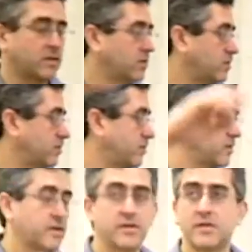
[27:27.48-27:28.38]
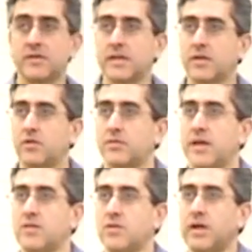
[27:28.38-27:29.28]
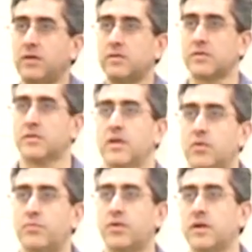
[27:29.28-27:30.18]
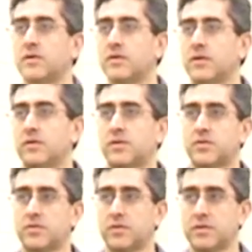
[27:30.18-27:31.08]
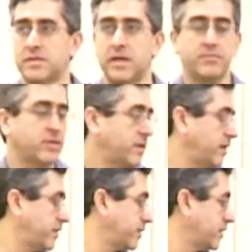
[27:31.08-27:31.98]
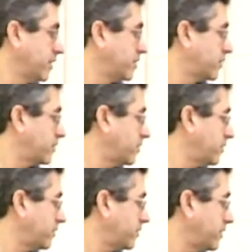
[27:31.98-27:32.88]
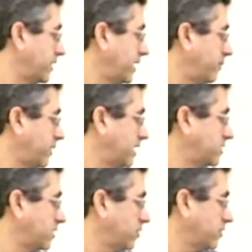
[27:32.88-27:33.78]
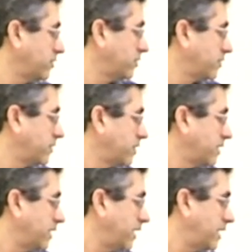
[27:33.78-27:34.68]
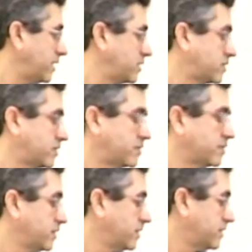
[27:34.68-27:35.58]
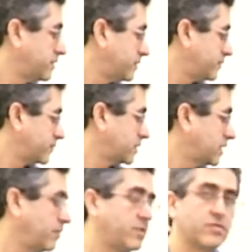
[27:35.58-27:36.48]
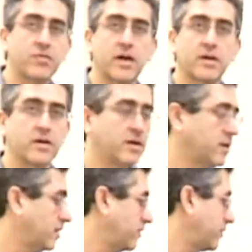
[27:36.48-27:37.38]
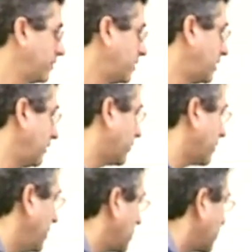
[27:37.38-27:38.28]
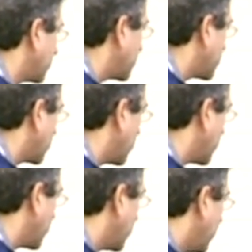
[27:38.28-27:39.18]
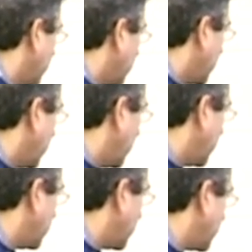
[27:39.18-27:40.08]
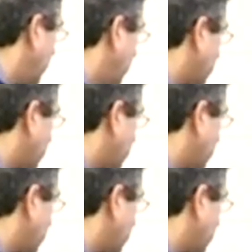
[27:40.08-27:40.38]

load. This is like your dead weight that you put in on the soil sample there. So it applies the load and is keeping track of the deformation of the soil. And it does